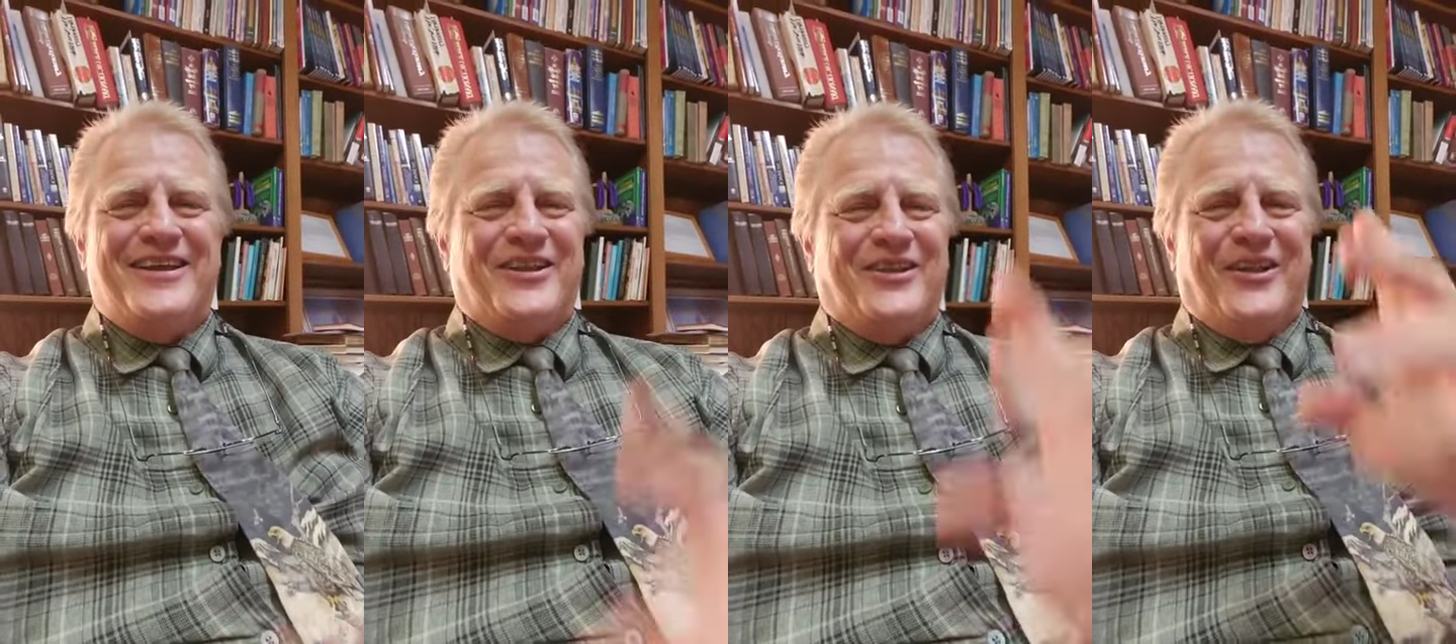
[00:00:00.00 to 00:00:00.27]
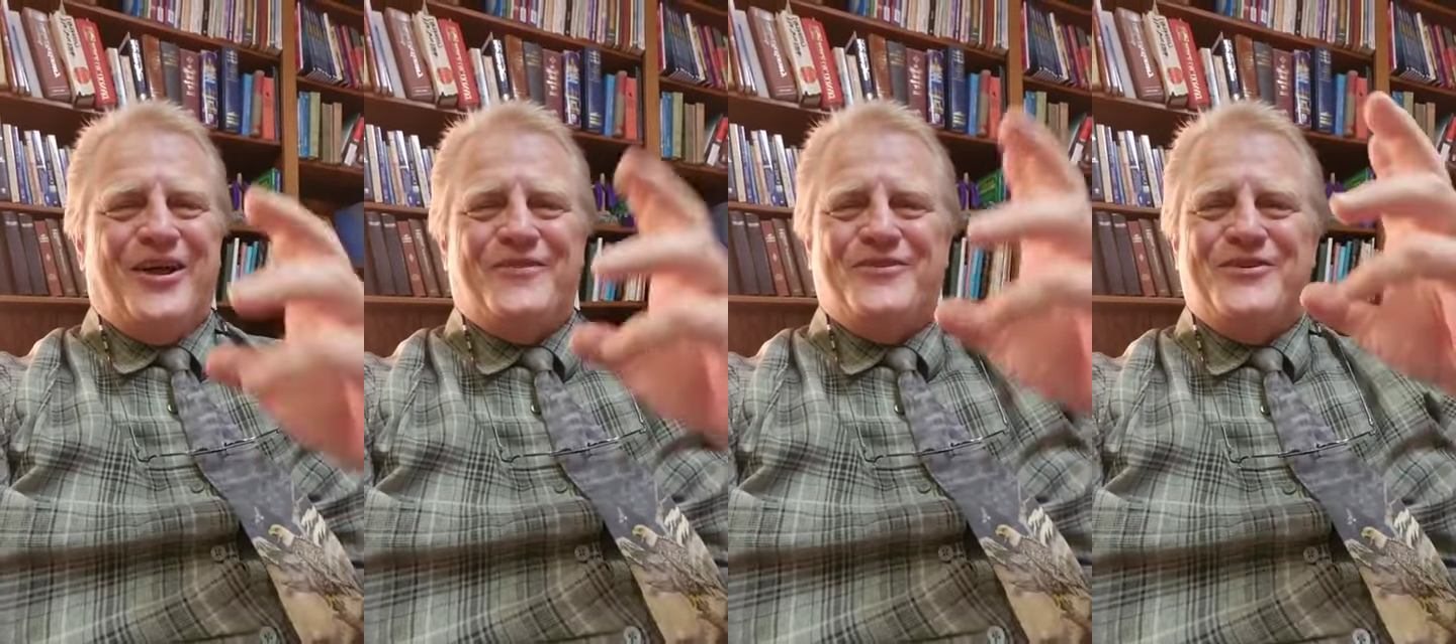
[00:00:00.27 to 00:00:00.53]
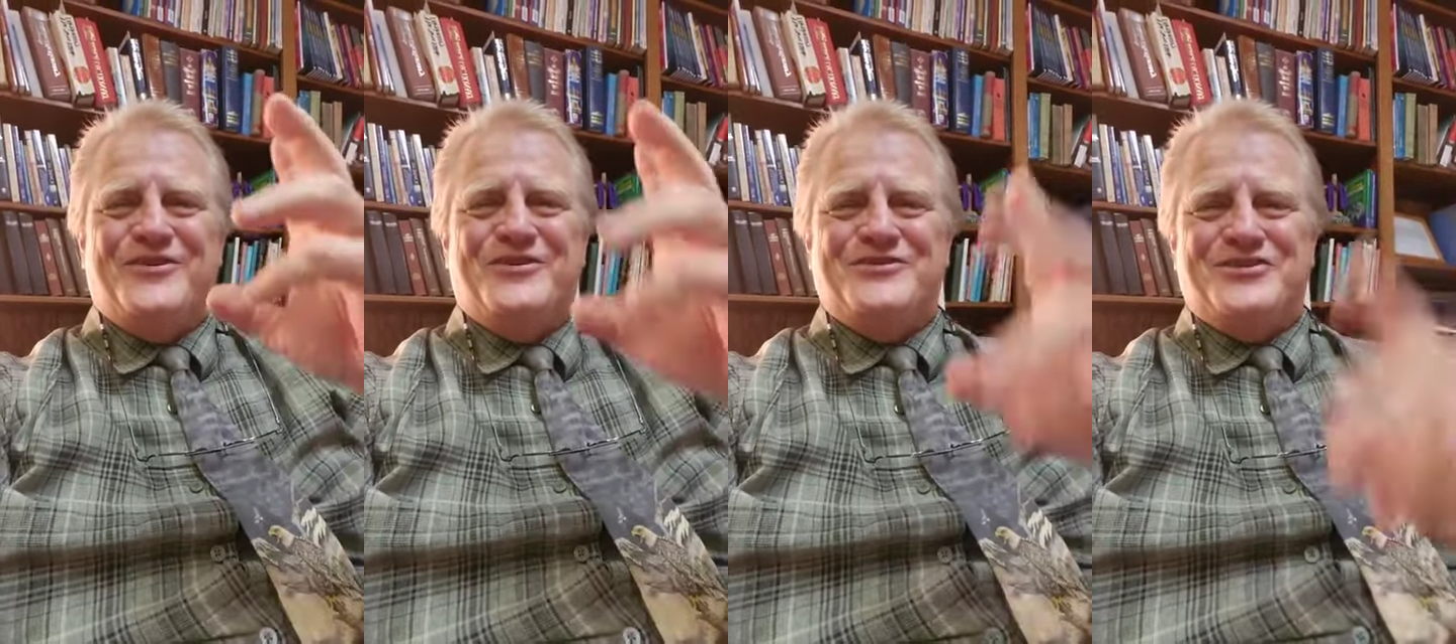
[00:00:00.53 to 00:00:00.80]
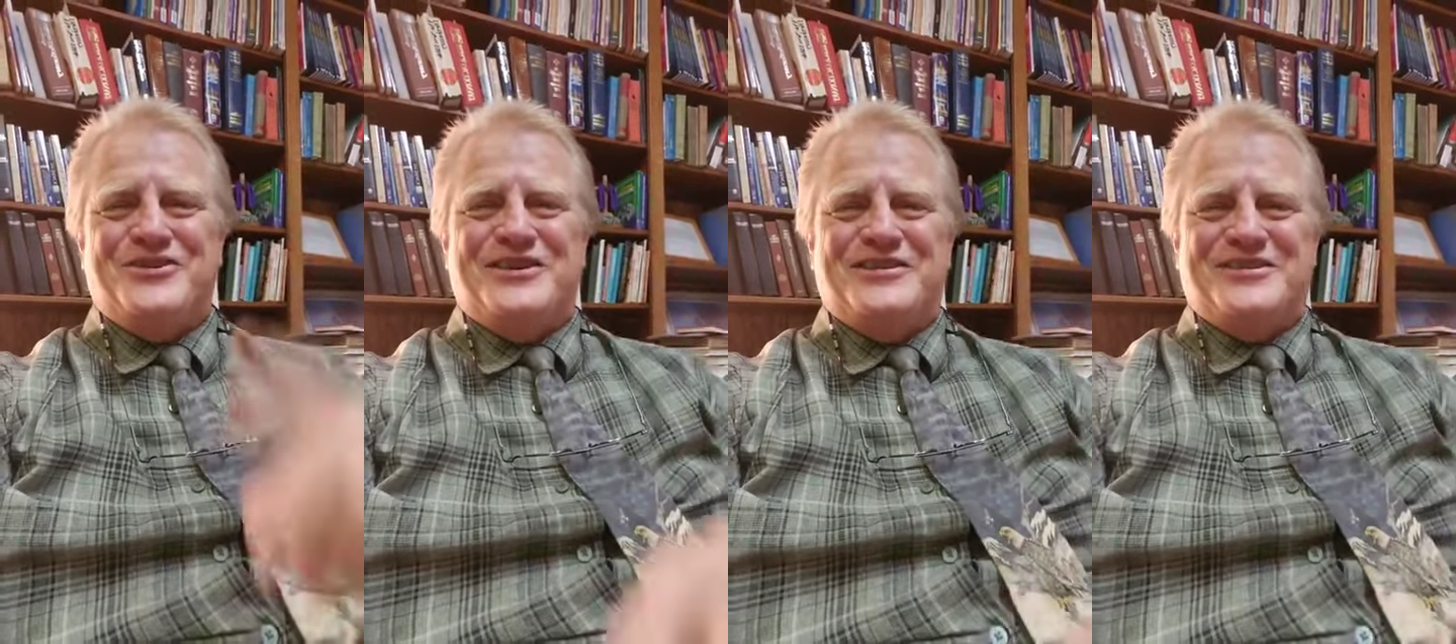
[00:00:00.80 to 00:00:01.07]
Love you in
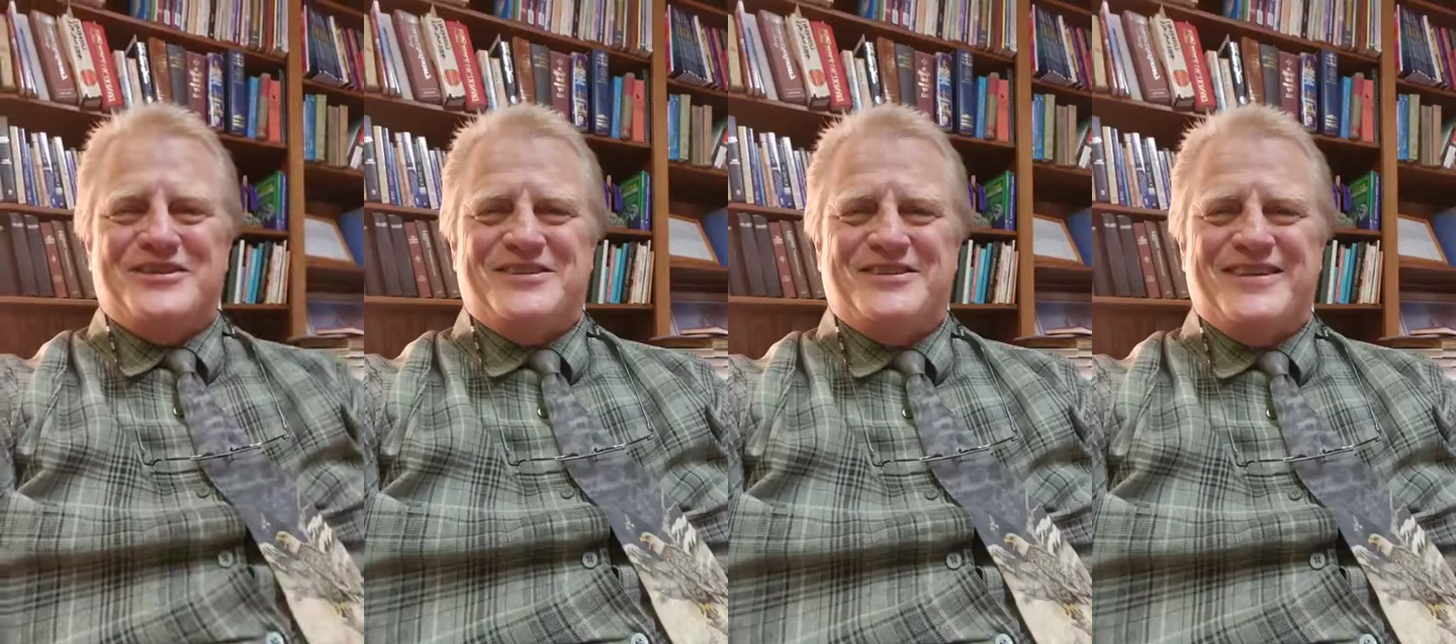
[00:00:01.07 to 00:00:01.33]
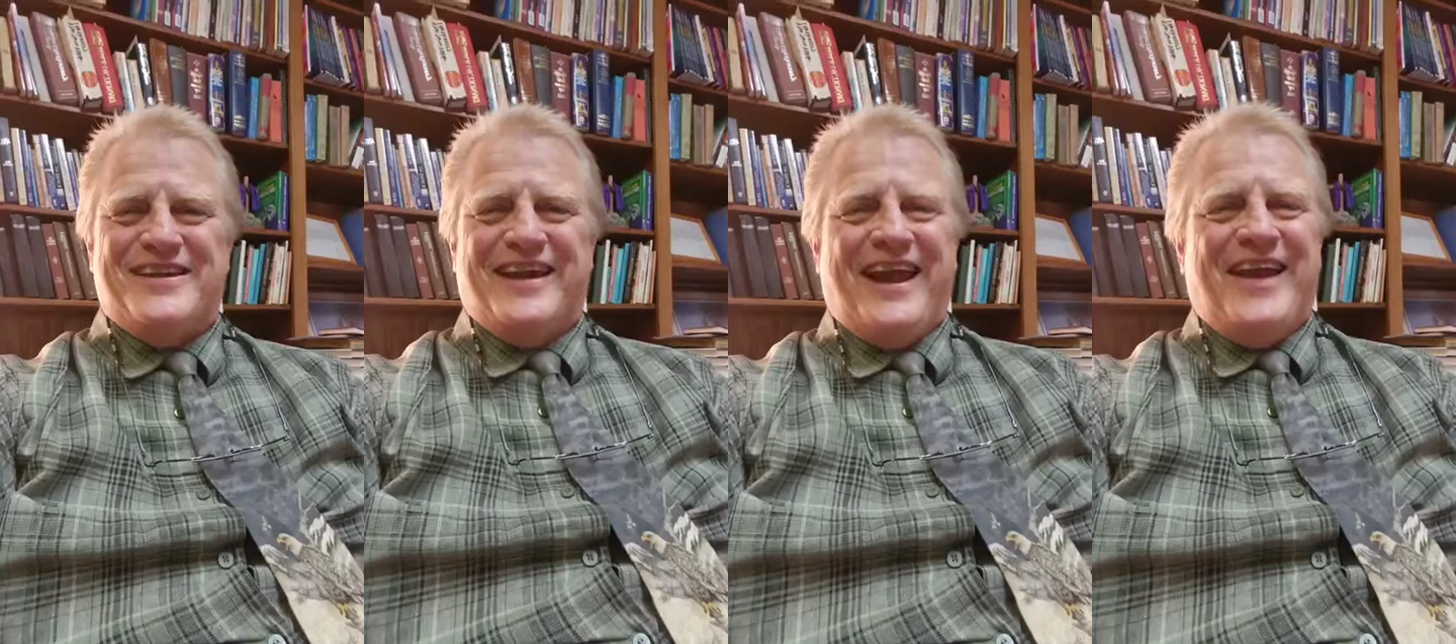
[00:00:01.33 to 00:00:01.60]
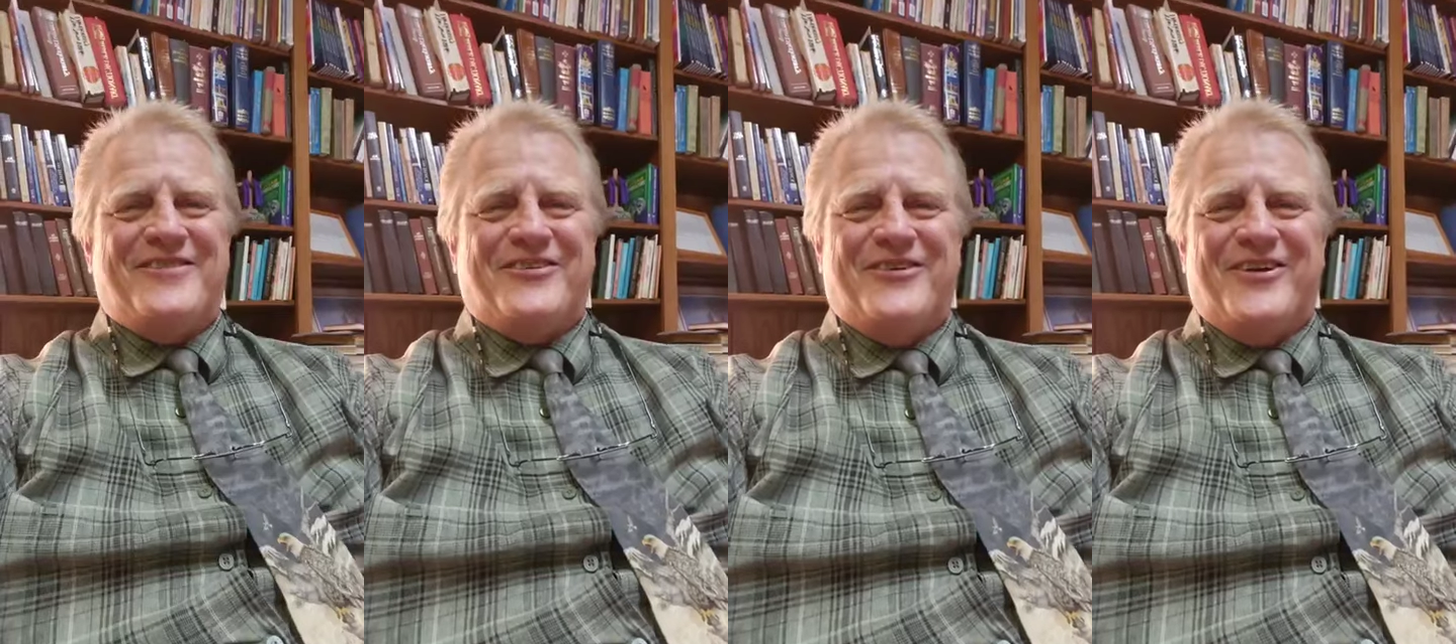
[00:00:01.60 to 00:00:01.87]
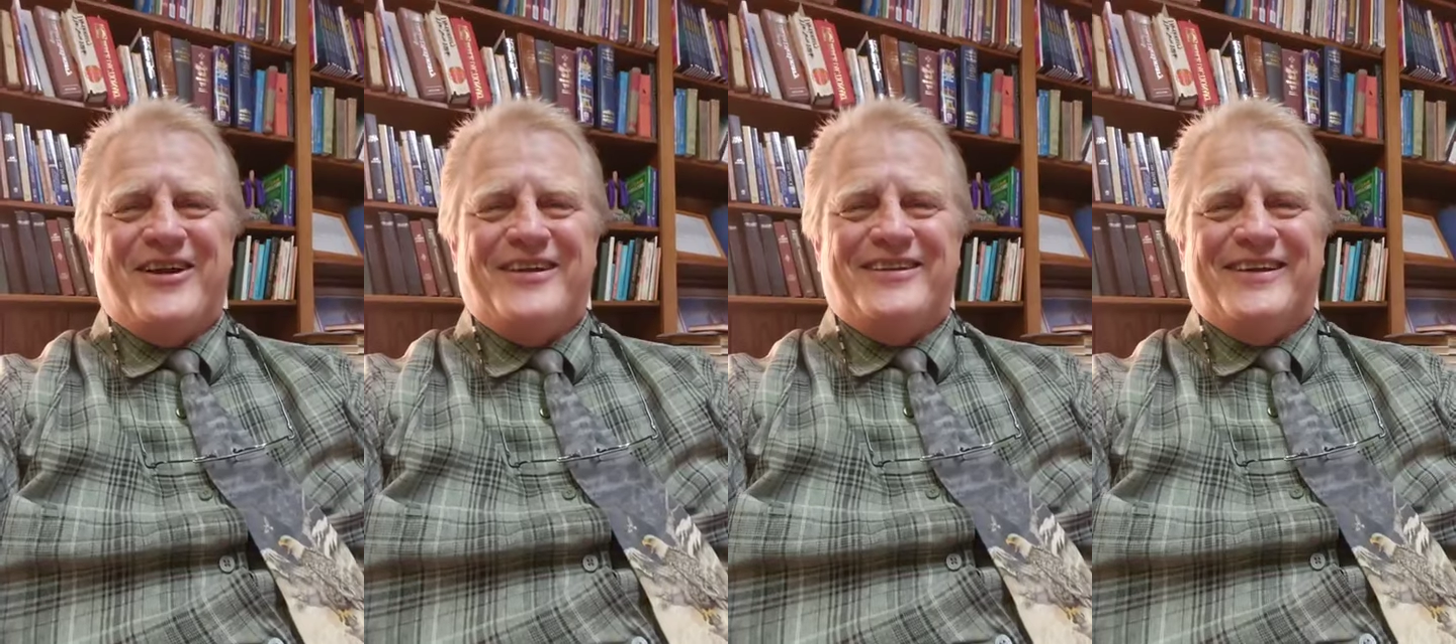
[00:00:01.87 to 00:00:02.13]
Jesus. Have a
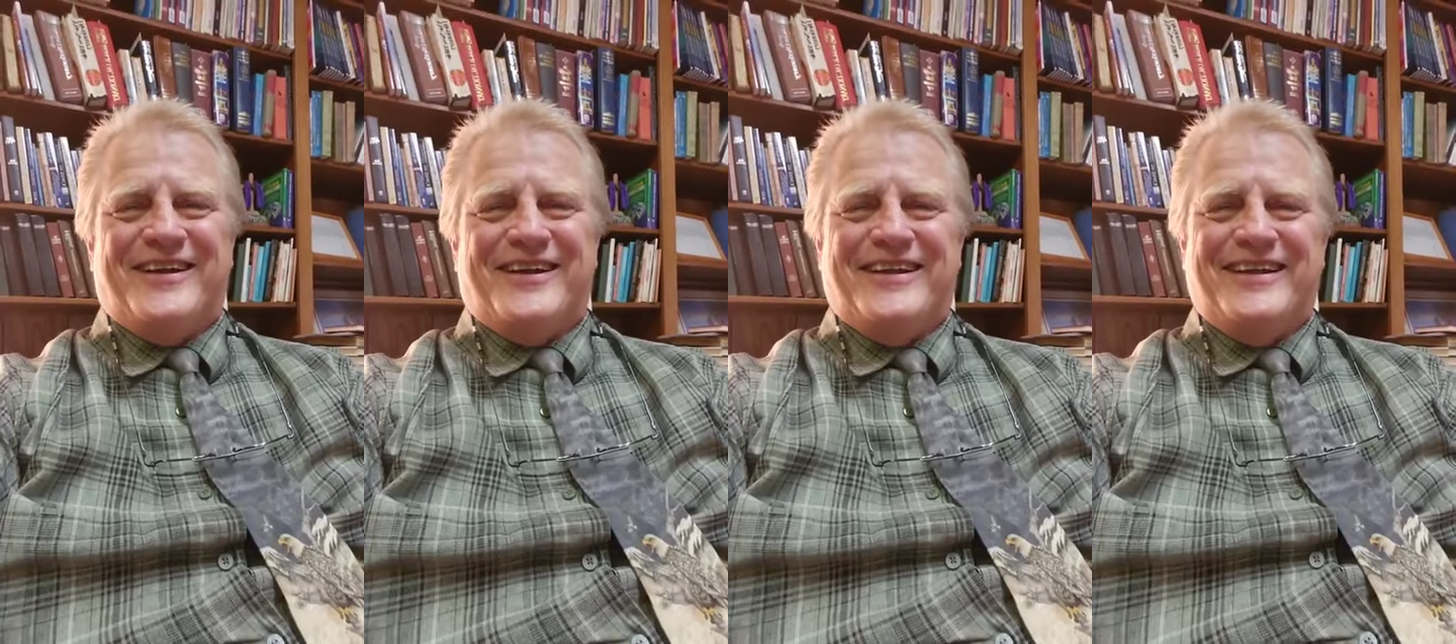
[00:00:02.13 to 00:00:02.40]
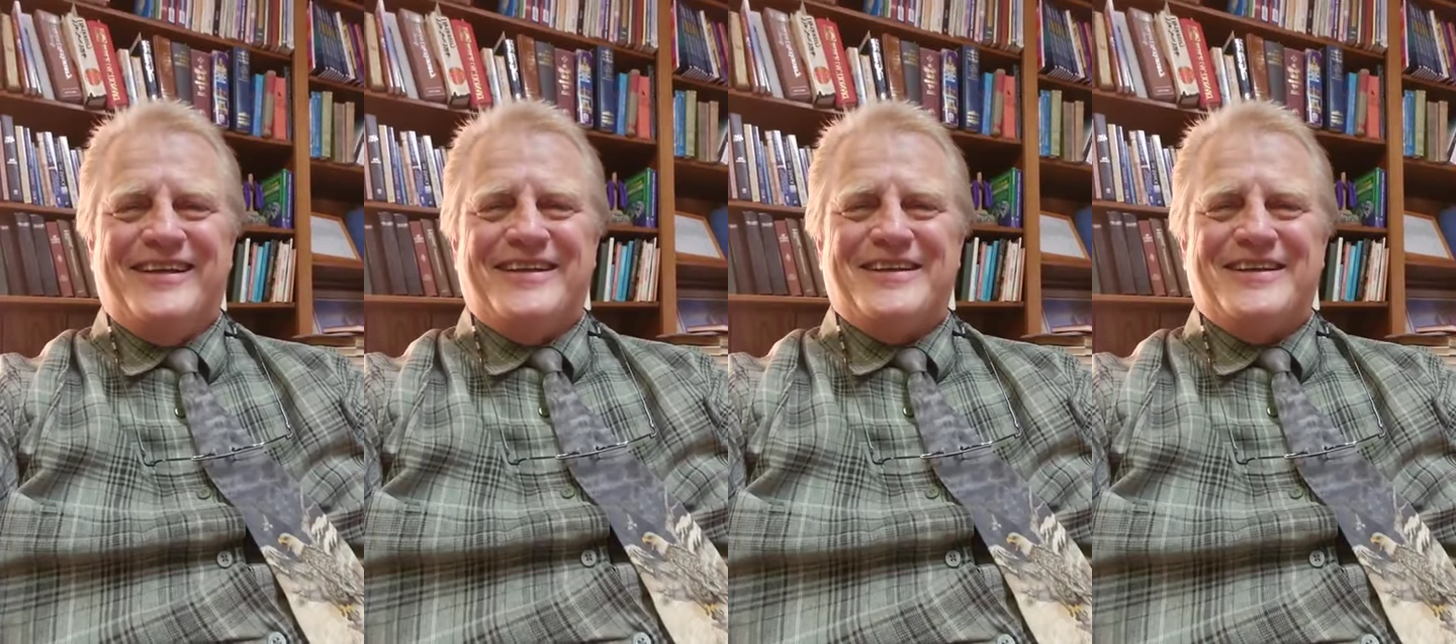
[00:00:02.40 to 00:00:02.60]
great day.